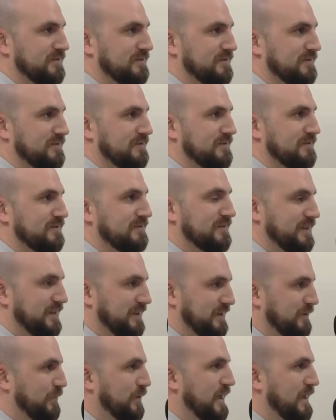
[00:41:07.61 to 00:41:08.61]
Yeah,
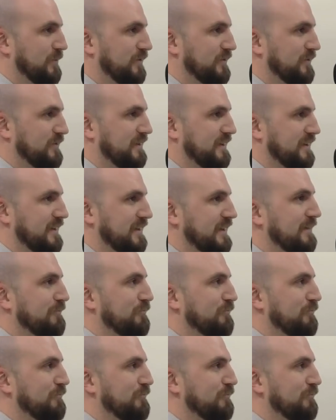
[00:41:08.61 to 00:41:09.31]
in the Bible. Yeah,